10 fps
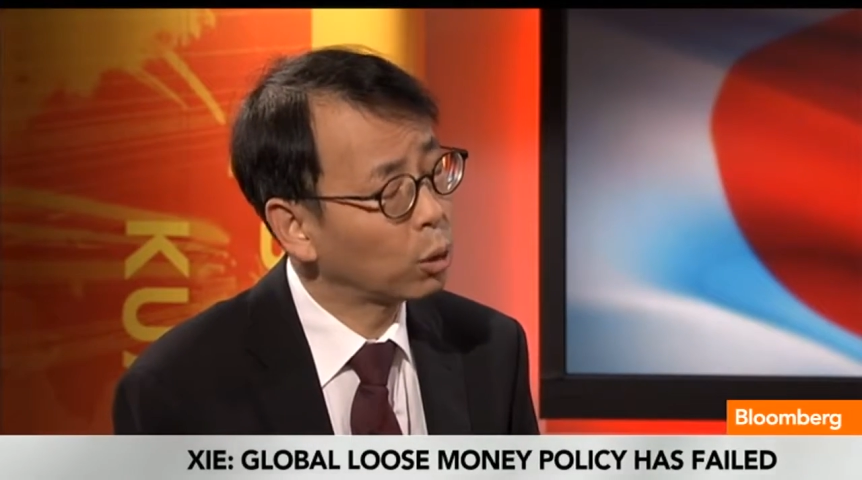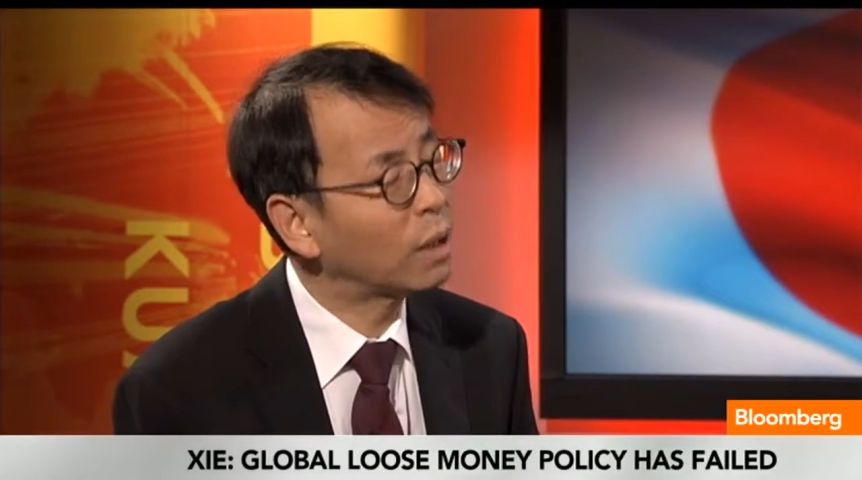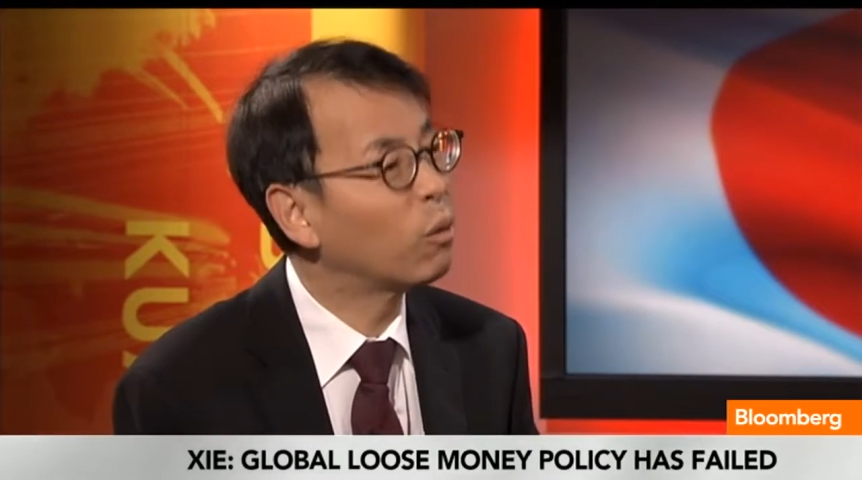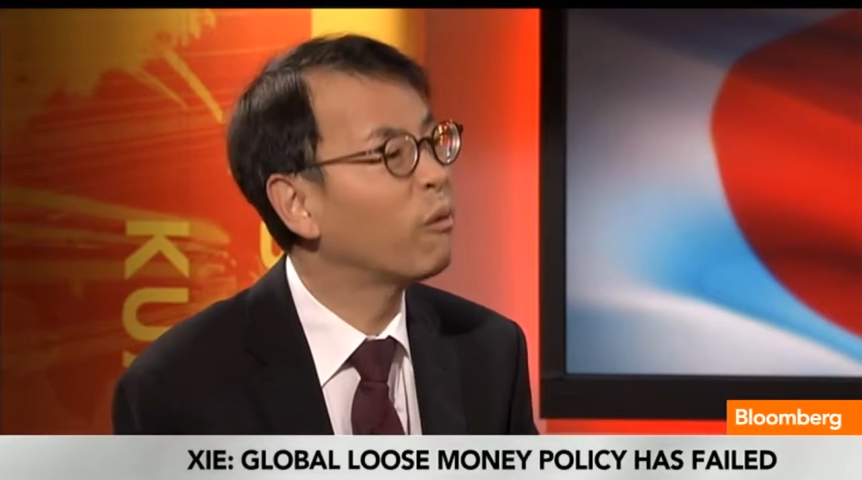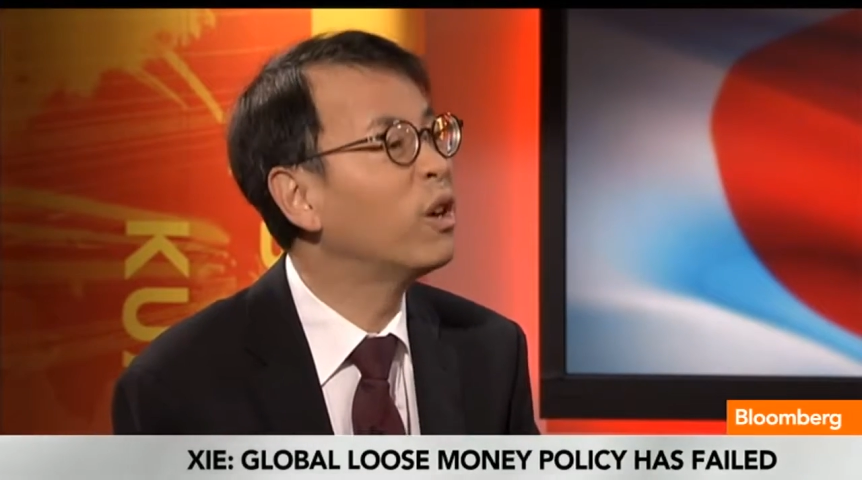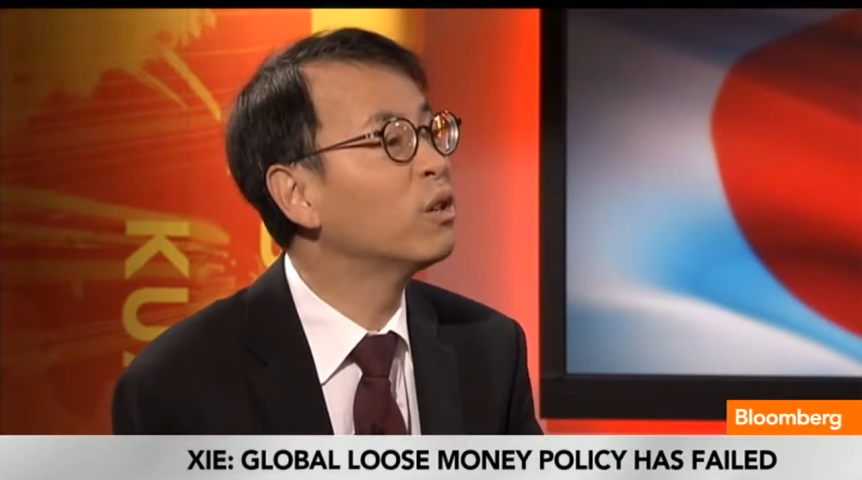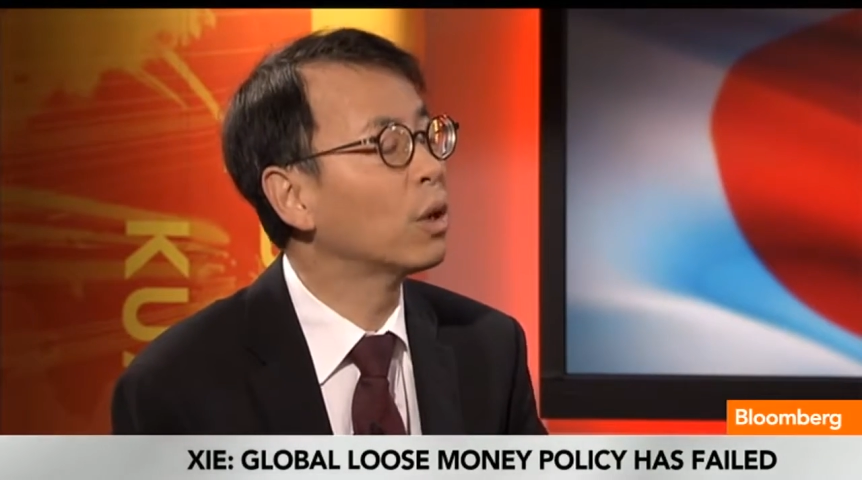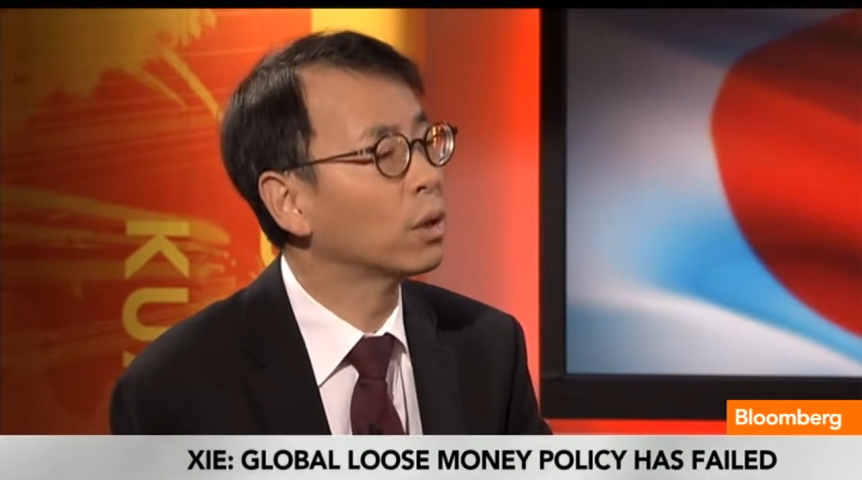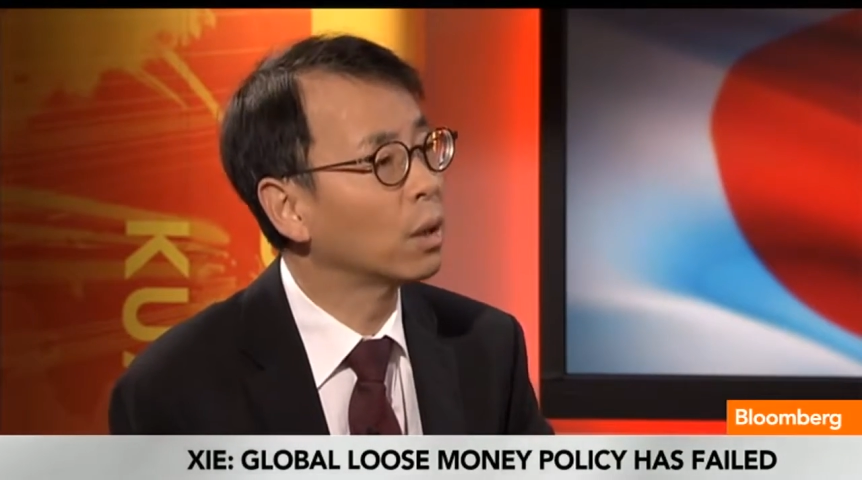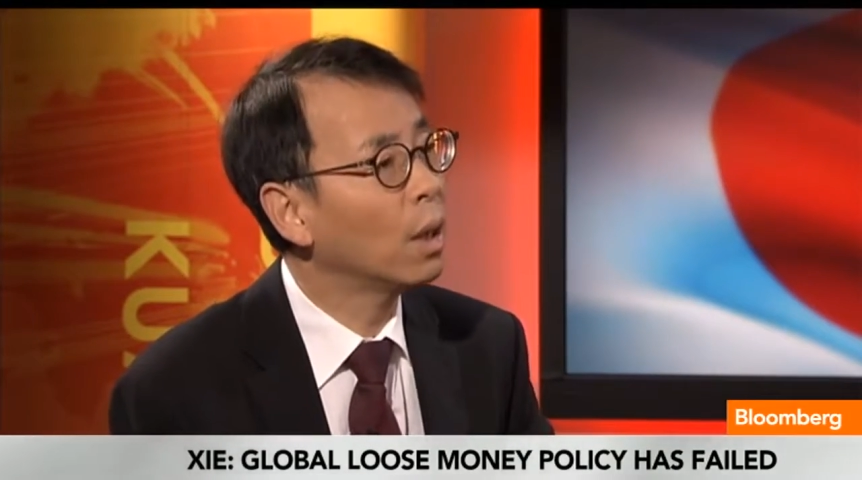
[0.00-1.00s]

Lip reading: trend reverses.